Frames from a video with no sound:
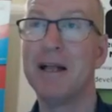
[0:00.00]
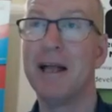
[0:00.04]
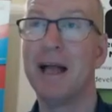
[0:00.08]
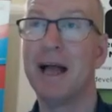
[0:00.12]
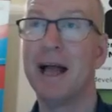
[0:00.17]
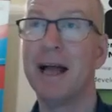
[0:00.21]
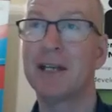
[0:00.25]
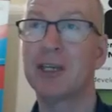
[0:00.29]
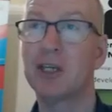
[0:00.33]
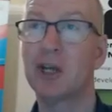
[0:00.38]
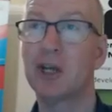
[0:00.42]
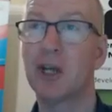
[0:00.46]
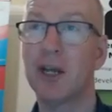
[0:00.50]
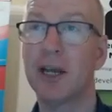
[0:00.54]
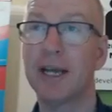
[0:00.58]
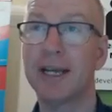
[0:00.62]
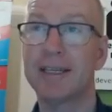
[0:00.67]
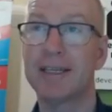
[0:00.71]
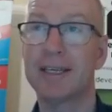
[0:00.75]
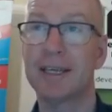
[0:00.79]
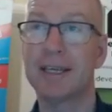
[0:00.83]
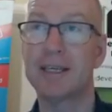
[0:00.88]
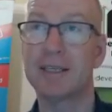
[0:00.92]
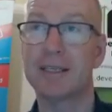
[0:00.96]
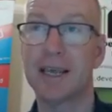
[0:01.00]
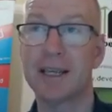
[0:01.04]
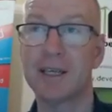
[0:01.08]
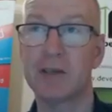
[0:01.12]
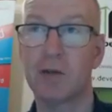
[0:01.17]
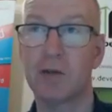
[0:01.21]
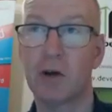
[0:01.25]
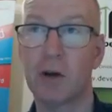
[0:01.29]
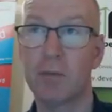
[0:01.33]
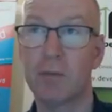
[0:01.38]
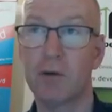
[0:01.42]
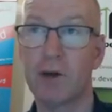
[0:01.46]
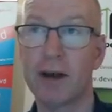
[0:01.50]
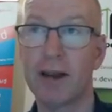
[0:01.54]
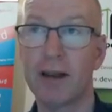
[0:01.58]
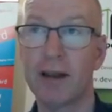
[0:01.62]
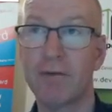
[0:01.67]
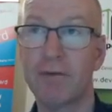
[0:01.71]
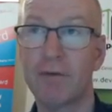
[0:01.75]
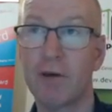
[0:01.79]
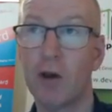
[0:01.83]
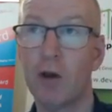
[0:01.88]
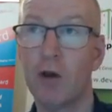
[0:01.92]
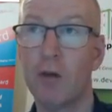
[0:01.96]
Shirlene says, thanks, Rob. Great
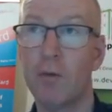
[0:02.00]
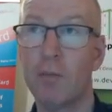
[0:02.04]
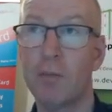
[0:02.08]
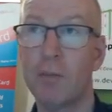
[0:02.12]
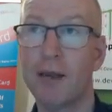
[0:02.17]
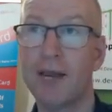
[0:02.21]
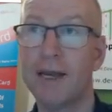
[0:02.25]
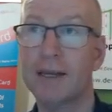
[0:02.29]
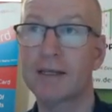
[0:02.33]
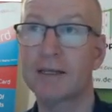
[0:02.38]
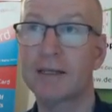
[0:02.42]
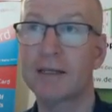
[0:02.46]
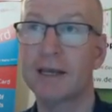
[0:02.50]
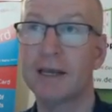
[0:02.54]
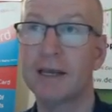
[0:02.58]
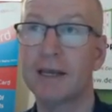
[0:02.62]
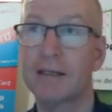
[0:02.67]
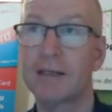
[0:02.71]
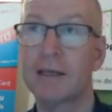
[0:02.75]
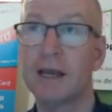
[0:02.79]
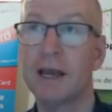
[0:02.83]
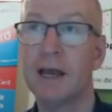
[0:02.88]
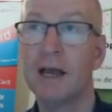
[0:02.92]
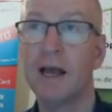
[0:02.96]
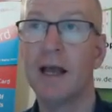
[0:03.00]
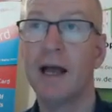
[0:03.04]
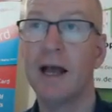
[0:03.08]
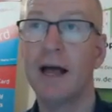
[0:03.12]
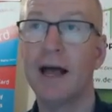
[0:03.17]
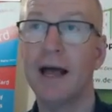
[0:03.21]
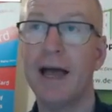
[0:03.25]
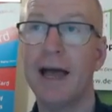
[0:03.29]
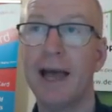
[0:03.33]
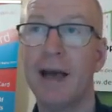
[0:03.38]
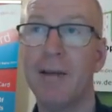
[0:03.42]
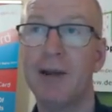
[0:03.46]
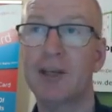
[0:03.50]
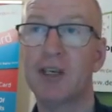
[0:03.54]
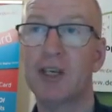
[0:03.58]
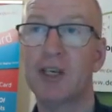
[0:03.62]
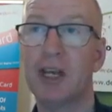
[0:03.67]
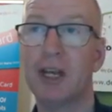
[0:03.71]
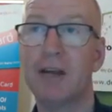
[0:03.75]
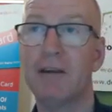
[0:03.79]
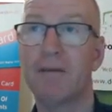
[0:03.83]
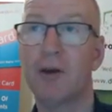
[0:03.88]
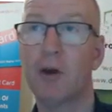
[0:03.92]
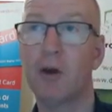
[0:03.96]
info. Peter says, how
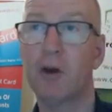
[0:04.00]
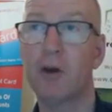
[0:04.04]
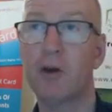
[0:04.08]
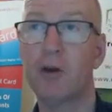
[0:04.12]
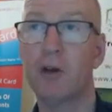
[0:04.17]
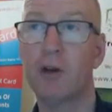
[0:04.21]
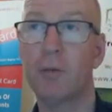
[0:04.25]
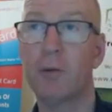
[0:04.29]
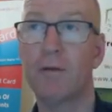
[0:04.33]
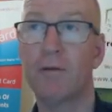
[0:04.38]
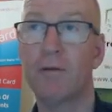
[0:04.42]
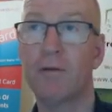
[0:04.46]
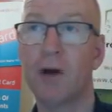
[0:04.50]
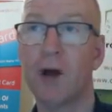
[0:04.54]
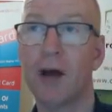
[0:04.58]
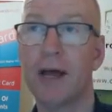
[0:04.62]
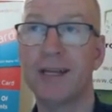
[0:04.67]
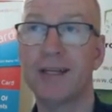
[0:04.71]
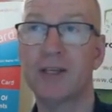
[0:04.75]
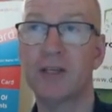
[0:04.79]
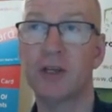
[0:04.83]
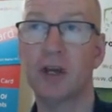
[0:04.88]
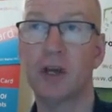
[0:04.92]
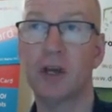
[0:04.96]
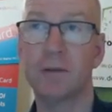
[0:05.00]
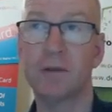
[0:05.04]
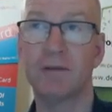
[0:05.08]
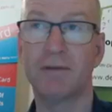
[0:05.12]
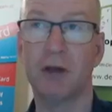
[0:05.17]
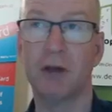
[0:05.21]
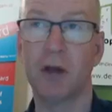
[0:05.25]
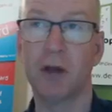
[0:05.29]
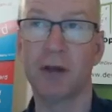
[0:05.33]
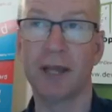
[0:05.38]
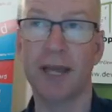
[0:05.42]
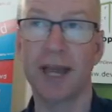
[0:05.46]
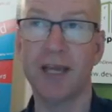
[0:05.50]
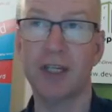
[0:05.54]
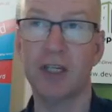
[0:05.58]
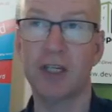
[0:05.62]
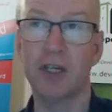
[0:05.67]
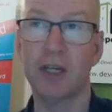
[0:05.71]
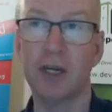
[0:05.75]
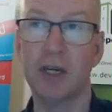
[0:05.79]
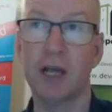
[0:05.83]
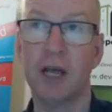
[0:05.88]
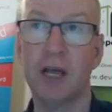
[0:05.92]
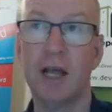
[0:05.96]
much info do you provide in terms of
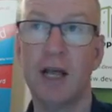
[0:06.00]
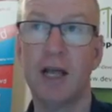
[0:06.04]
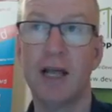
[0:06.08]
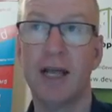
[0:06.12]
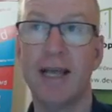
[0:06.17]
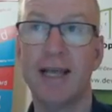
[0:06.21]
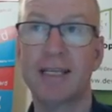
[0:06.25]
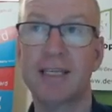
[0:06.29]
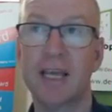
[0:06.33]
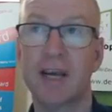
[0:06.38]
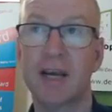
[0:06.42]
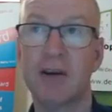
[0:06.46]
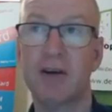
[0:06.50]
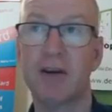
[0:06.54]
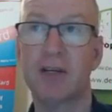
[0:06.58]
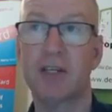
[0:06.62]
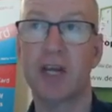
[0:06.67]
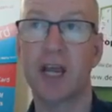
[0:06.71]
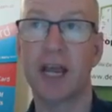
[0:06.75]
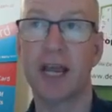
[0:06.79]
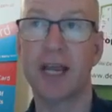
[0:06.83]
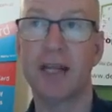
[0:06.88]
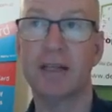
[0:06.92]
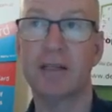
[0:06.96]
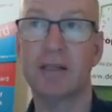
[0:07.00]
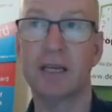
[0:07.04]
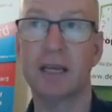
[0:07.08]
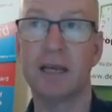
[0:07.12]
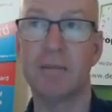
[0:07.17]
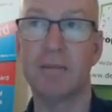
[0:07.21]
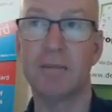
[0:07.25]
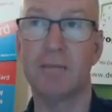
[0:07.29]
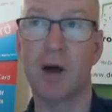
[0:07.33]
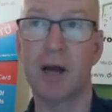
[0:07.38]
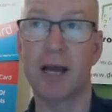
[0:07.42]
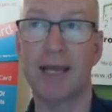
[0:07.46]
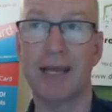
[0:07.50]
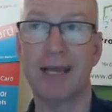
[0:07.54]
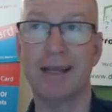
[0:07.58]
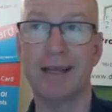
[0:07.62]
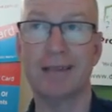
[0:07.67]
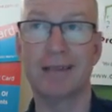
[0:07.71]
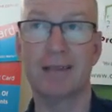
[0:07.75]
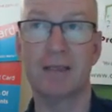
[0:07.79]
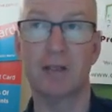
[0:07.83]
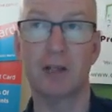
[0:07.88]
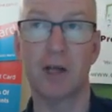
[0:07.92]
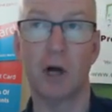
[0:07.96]
location? Is there a chance it might
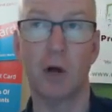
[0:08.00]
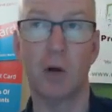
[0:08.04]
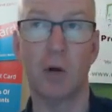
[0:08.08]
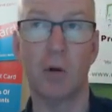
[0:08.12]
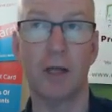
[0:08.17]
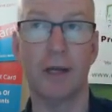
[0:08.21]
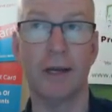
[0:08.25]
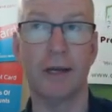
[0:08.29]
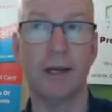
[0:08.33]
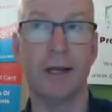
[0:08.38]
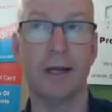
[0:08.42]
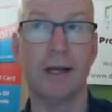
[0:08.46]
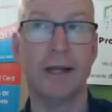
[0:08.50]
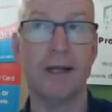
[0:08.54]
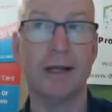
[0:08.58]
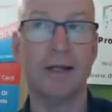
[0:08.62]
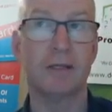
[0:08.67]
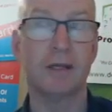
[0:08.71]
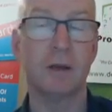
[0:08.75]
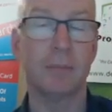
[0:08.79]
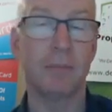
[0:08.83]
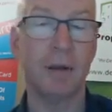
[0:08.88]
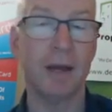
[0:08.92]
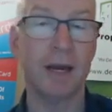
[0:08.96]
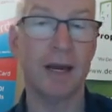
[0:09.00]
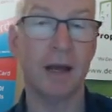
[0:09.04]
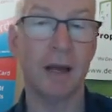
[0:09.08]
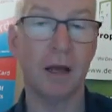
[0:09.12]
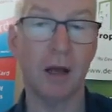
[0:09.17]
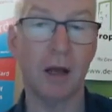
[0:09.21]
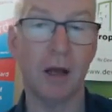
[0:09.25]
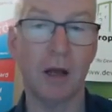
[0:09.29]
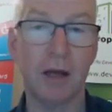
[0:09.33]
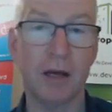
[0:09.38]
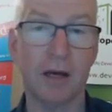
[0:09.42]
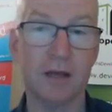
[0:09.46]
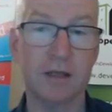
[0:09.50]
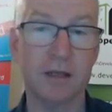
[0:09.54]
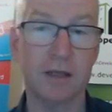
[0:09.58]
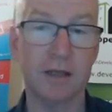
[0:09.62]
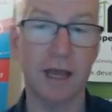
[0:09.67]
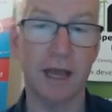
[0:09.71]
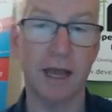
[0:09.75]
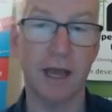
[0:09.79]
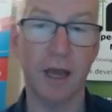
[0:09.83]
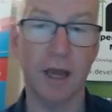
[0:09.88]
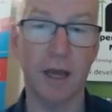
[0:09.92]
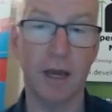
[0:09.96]
get stolen? So Peter, I'm going to
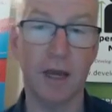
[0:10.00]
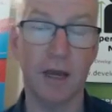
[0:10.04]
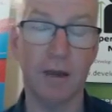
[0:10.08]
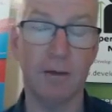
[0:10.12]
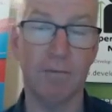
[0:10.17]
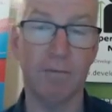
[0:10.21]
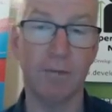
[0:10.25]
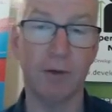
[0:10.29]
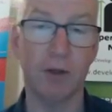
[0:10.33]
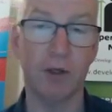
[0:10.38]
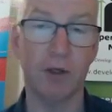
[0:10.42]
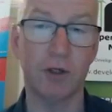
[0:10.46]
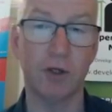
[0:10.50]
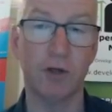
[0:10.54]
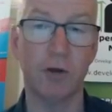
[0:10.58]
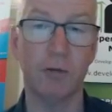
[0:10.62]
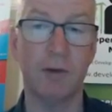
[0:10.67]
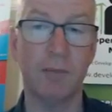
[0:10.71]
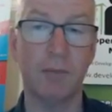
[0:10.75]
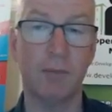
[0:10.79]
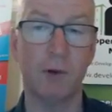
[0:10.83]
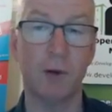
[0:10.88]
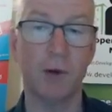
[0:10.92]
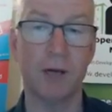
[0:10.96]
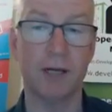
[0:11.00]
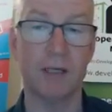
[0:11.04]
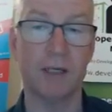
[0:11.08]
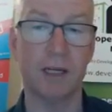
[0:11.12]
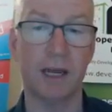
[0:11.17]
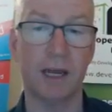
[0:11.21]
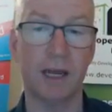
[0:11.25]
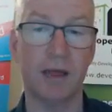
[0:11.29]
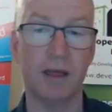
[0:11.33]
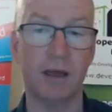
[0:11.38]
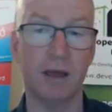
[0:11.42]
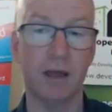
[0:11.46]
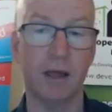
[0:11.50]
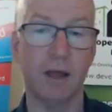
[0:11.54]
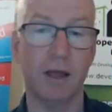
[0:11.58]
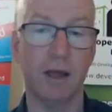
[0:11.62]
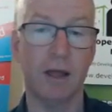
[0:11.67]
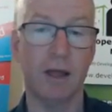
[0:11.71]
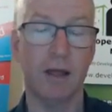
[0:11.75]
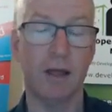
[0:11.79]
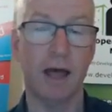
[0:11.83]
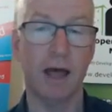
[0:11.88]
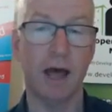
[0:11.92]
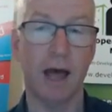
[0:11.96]
say you shouldn't be putting together
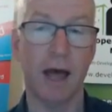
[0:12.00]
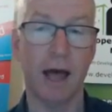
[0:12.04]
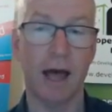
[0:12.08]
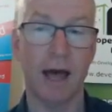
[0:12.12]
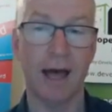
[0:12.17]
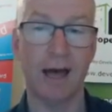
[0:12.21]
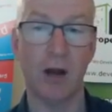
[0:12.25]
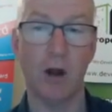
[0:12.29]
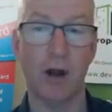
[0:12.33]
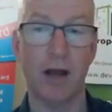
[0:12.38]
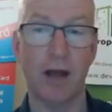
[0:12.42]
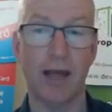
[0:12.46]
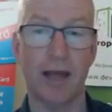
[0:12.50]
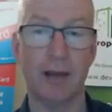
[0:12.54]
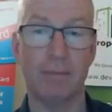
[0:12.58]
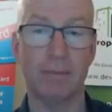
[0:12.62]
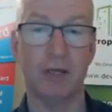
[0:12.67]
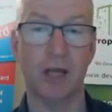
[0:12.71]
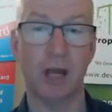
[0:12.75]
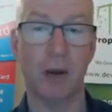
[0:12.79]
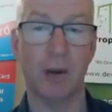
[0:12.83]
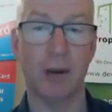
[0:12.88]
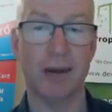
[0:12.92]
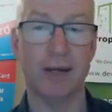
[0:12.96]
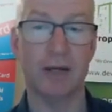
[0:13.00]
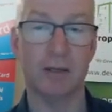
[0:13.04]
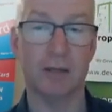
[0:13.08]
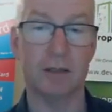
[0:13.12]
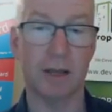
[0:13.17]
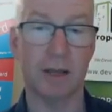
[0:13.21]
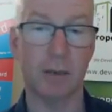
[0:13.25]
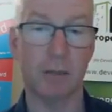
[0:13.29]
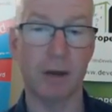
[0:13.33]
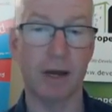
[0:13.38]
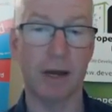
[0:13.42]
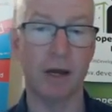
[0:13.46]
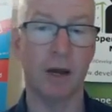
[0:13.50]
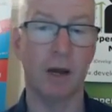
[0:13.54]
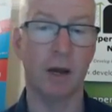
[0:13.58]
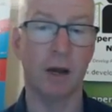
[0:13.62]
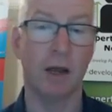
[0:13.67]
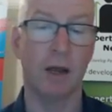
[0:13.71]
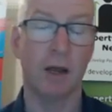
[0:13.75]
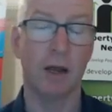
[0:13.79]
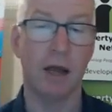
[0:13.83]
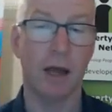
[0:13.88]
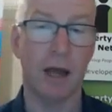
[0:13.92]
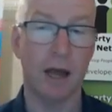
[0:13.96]
an IM to go out to someone
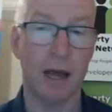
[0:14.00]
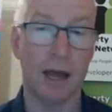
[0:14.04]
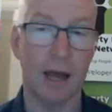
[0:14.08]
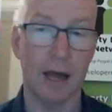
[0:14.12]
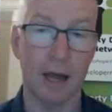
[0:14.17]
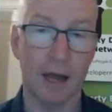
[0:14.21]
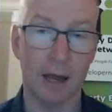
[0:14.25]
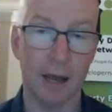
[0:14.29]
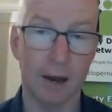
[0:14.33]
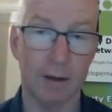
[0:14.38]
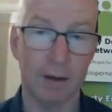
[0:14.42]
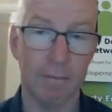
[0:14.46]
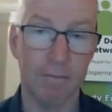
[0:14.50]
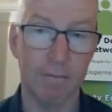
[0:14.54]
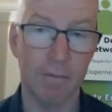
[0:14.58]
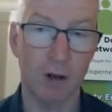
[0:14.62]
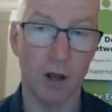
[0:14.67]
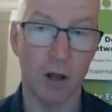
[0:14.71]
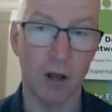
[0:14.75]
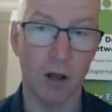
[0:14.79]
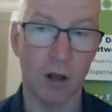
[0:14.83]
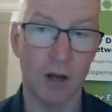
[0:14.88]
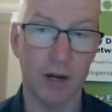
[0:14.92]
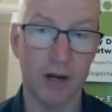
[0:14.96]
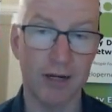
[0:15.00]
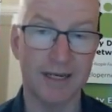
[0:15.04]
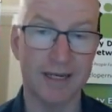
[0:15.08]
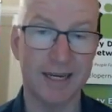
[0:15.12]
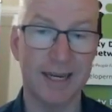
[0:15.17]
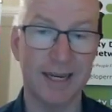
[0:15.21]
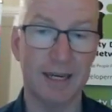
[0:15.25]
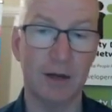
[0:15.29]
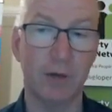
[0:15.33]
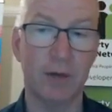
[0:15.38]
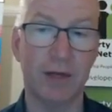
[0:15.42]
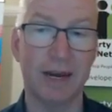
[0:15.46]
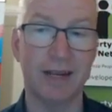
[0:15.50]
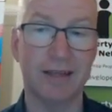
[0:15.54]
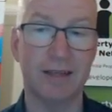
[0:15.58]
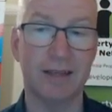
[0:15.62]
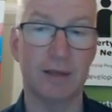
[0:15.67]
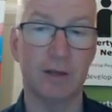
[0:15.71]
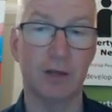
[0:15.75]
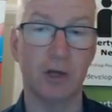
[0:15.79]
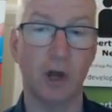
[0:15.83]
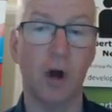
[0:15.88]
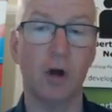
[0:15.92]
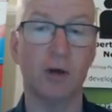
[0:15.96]
on a deal that
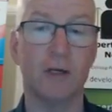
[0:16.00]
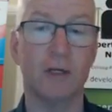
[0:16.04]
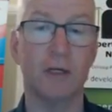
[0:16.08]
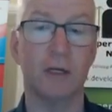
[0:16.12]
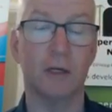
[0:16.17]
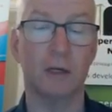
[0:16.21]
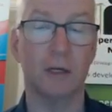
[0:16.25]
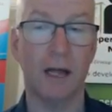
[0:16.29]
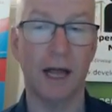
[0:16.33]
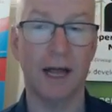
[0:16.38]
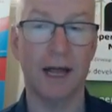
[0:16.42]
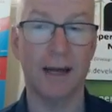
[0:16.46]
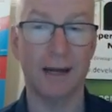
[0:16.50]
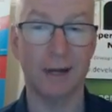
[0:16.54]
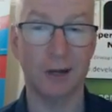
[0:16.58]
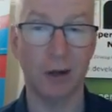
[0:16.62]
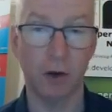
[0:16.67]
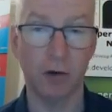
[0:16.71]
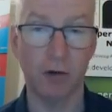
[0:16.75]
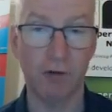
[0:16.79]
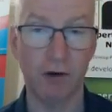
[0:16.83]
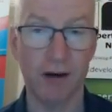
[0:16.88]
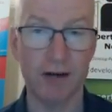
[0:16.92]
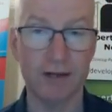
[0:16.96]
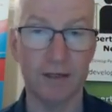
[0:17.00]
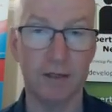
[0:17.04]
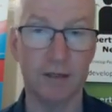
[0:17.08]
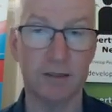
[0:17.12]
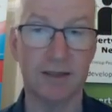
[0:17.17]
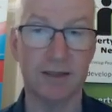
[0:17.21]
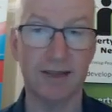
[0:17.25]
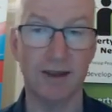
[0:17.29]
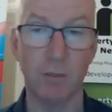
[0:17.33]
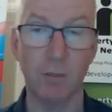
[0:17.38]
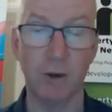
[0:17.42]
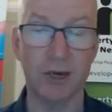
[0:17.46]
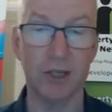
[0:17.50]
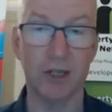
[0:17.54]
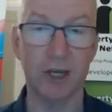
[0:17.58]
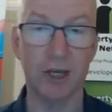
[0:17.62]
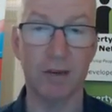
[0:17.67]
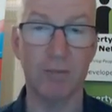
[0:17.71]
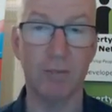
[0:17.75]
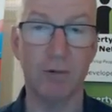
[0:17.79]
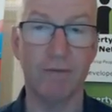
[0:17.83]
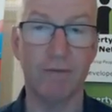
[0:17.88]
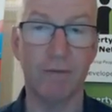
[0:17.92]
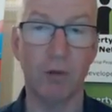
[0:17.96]
is not under contract in some way,
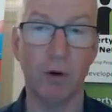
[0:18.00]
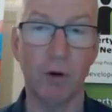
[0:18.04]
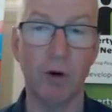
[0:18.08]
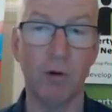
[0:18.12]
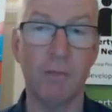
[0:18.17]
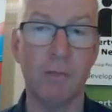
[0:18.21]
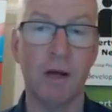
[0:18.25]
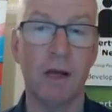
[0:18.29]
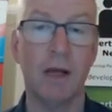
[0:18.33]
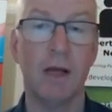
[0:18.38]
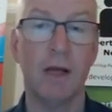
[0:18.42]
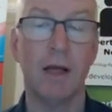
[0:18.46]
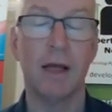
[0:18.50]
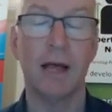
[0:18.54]
shape or form.